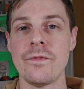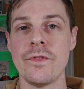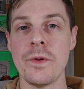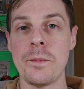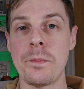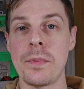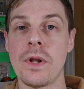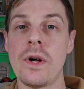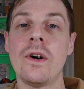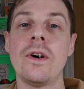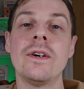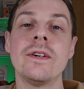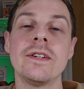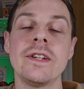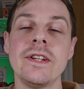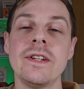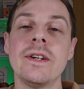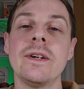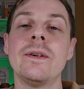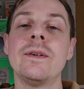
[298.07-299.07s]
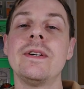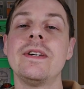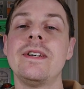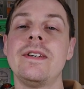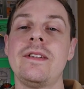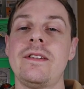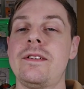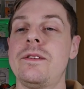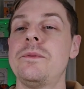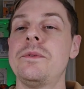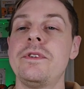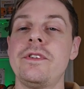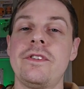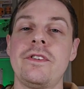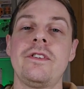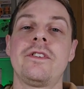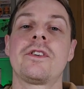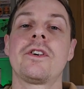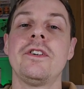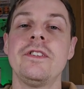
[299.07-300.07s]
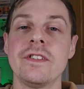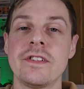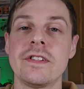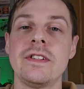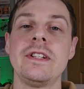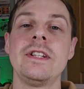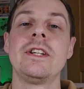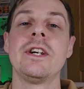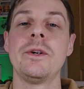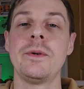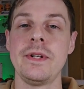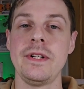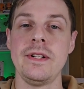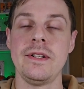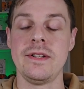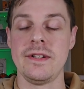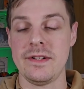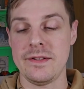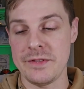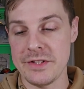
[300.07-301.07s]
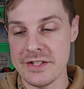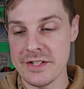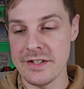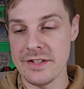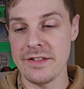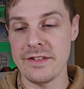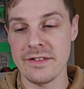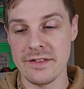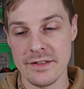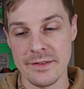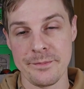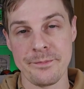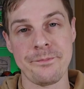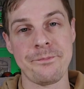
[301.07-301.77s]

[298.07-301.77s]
the pot, you know, it's constantly going, which is,